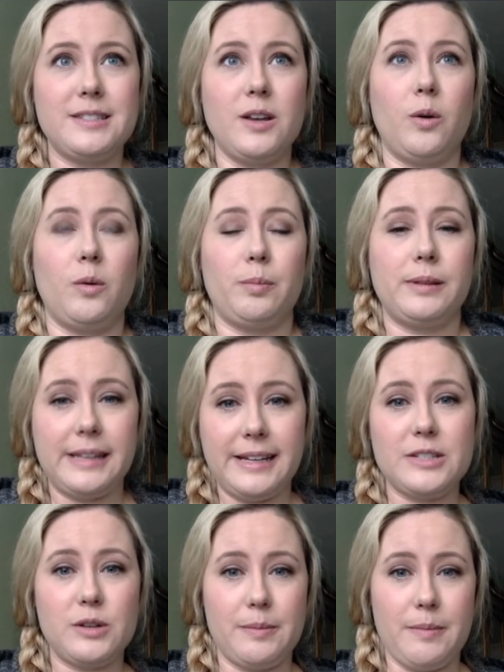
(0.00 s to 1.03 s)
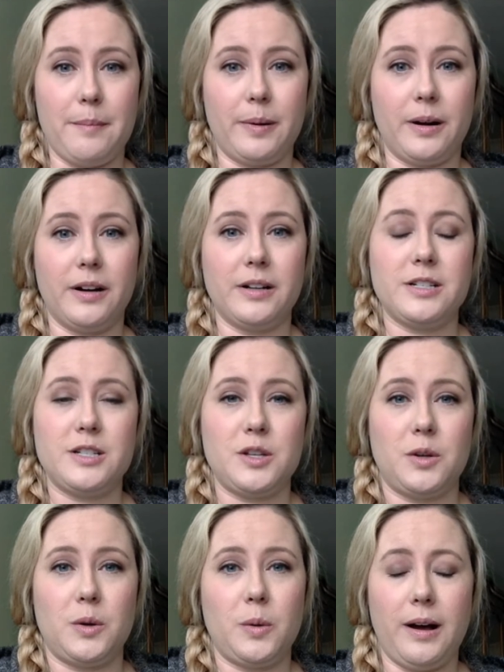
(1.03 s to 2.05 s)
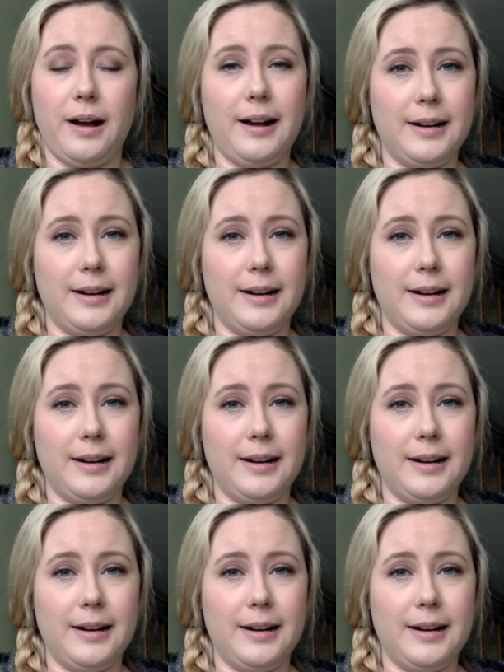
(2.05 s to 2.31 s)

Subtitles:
So please remember to